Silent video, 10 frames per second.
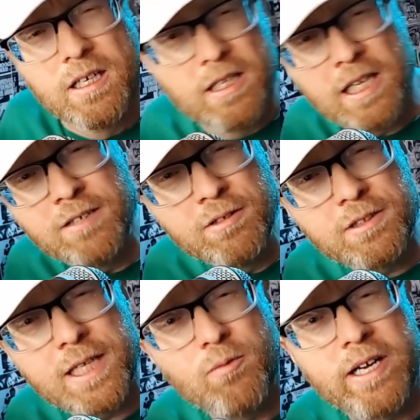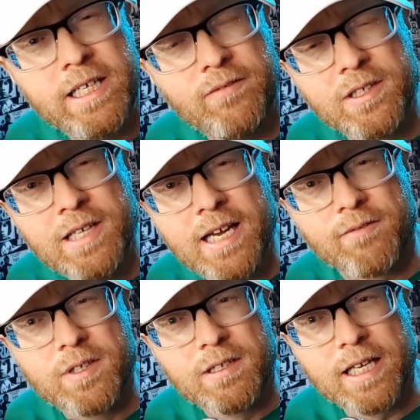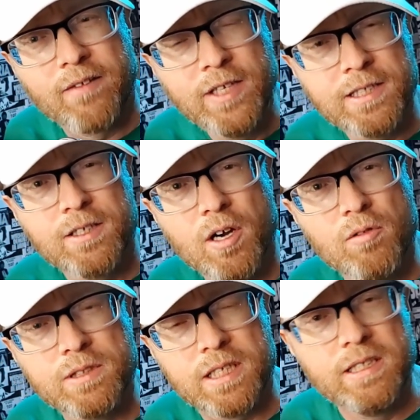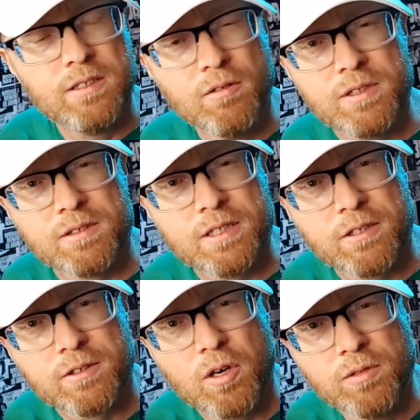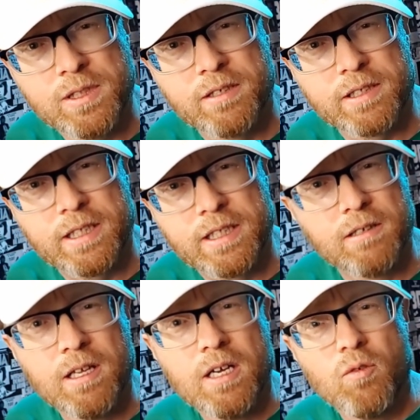I don't understand why he even left. Like, if he's a ghost and he knows there's another ghost there to kill,